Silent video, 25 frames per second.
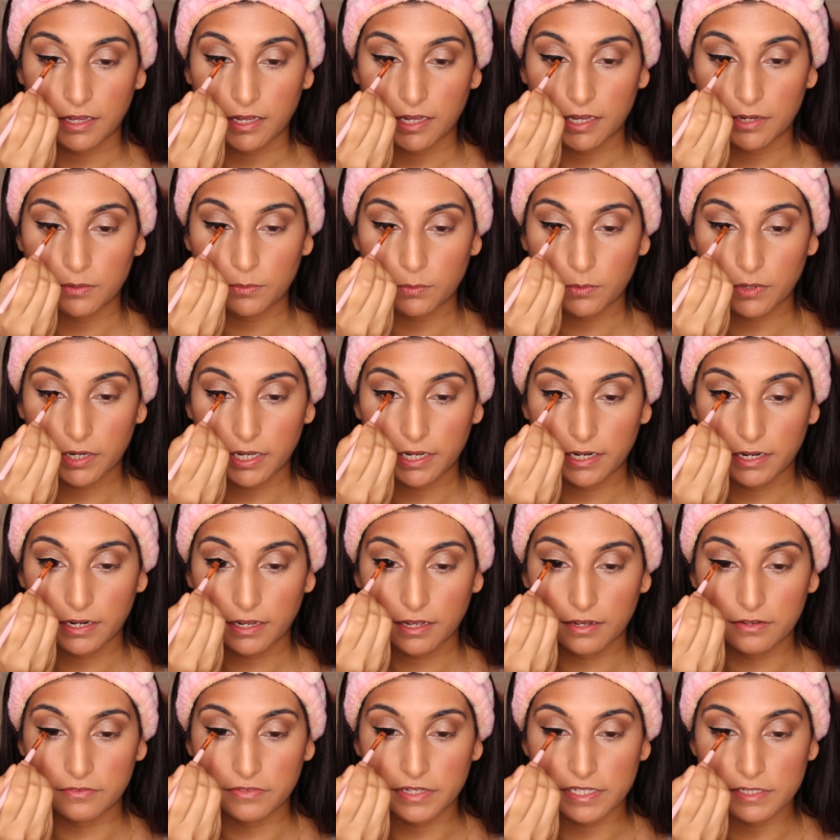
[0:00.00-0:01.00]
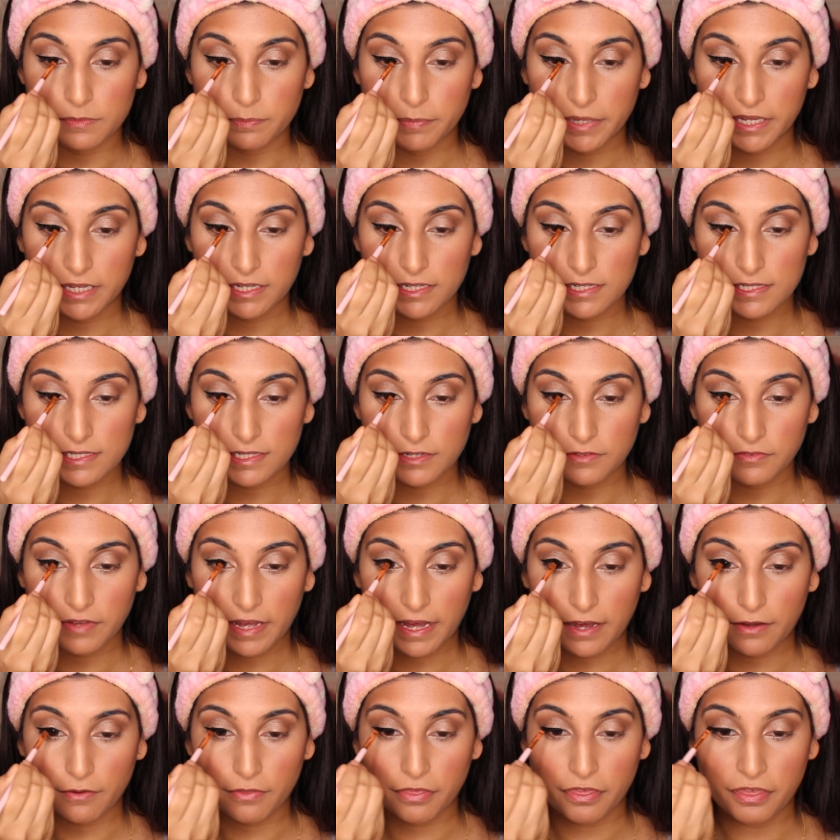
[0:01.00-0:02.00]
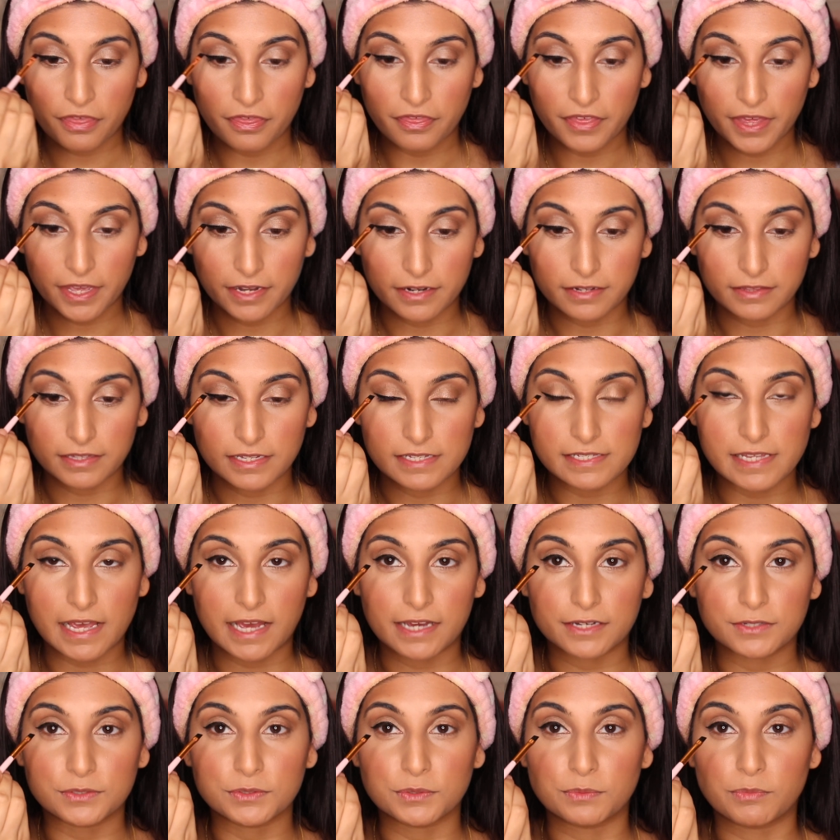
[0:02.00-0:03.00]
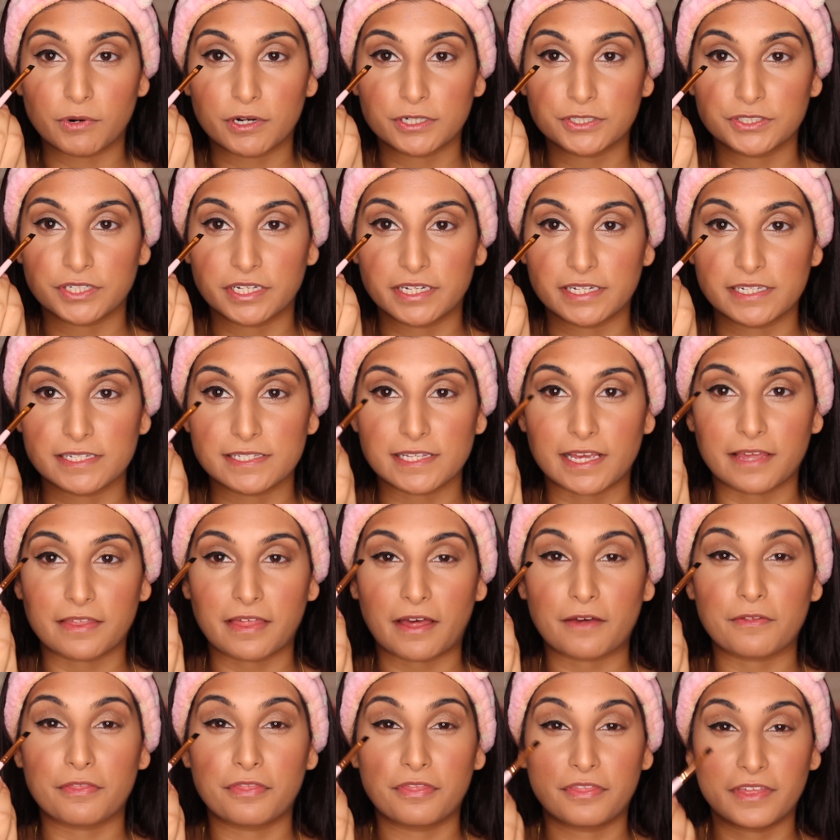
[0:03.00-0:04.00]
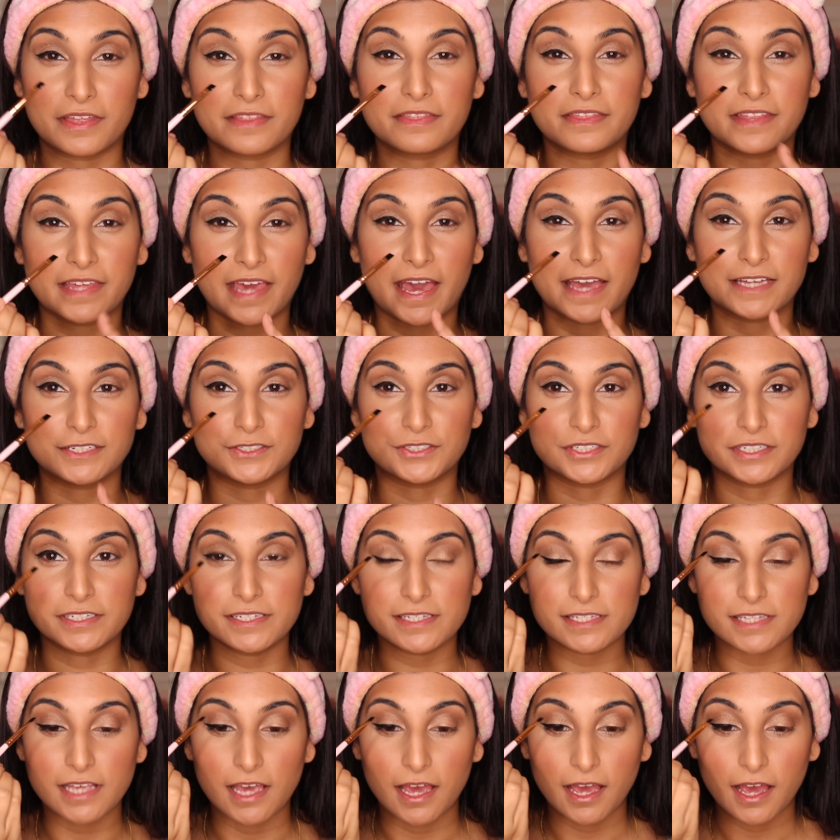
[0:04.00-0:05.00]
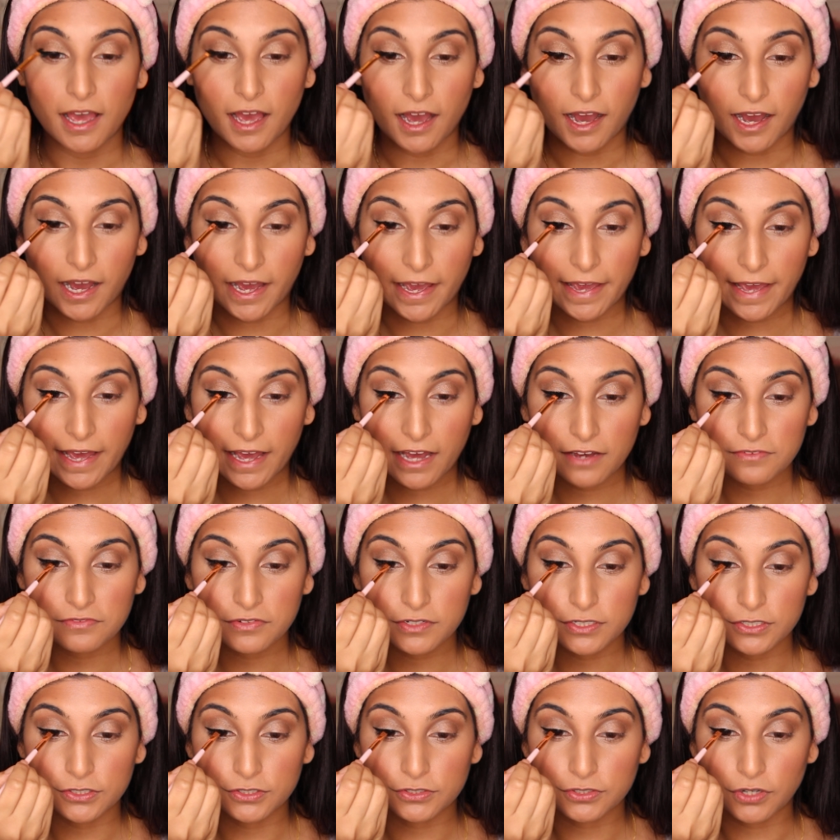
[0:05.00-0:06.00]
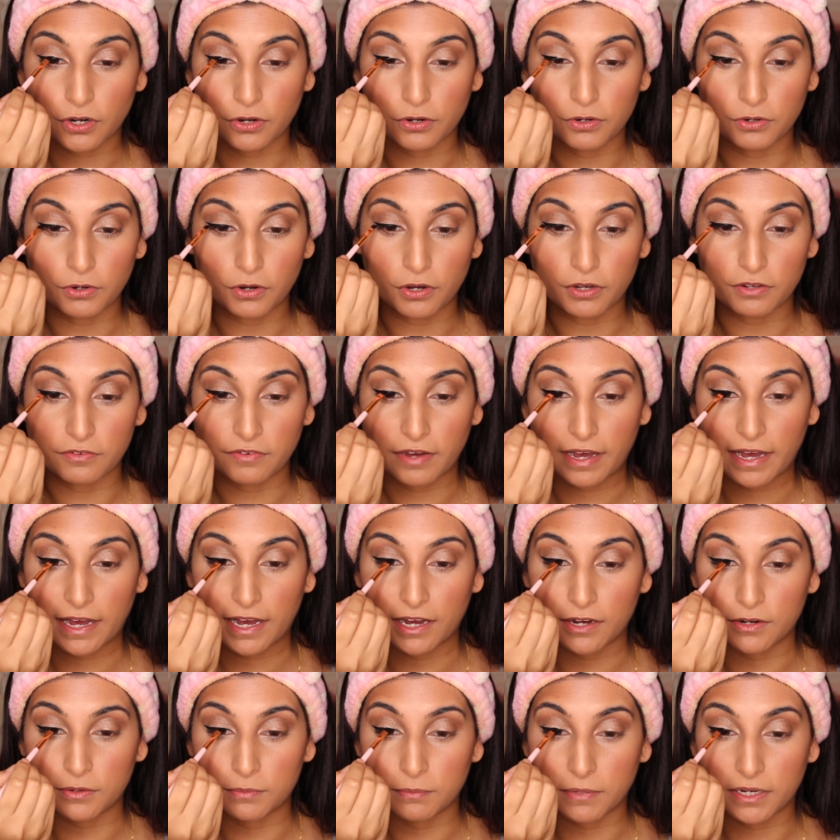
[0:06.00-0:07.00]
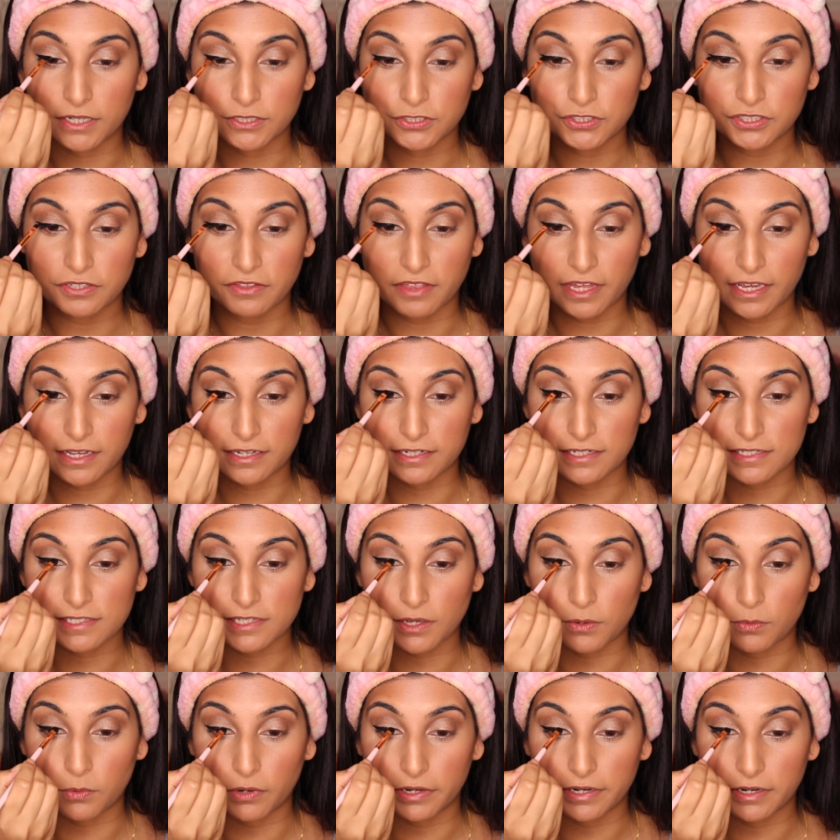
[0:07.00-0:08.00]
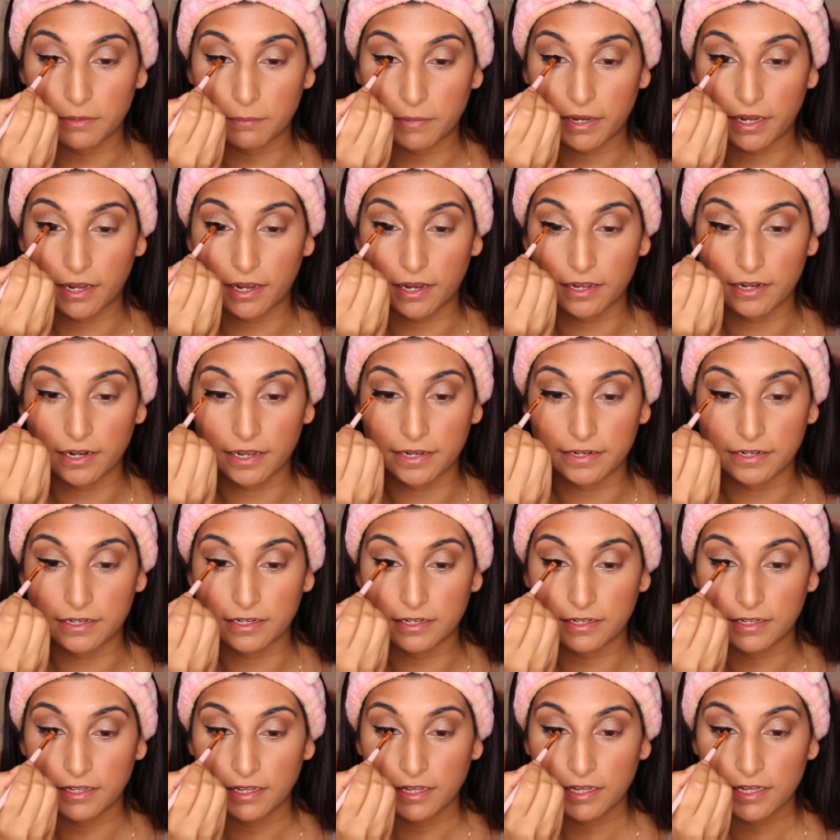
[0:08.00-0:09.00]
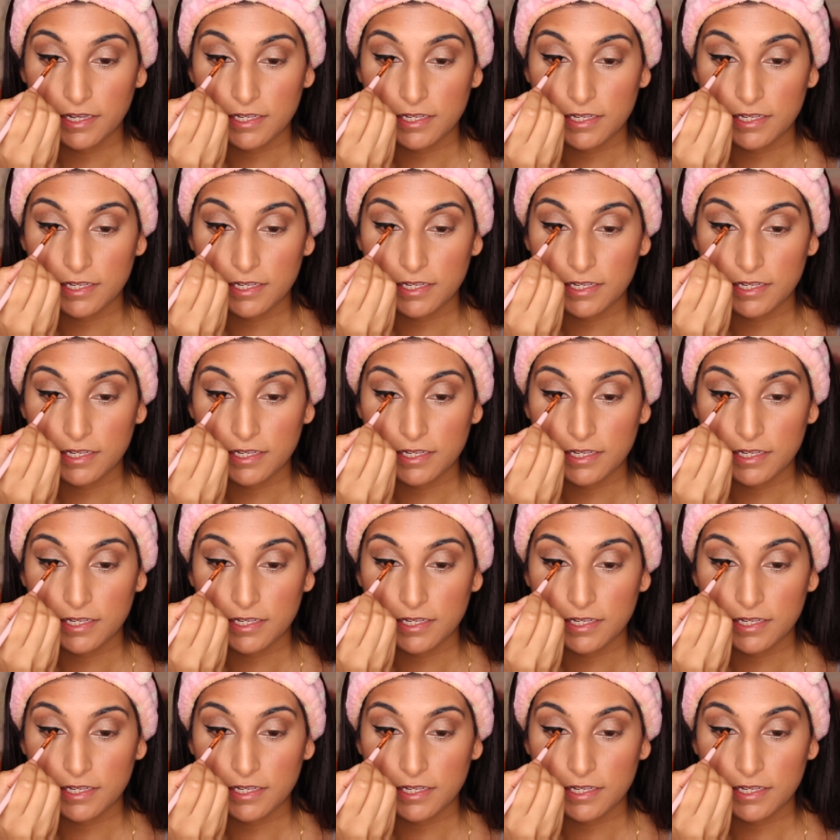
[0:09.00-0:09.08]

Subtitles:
And what I love is, because of how thin this angle brush is, like how thin the edge is, I have control over how much thickness I want in my eyeliner.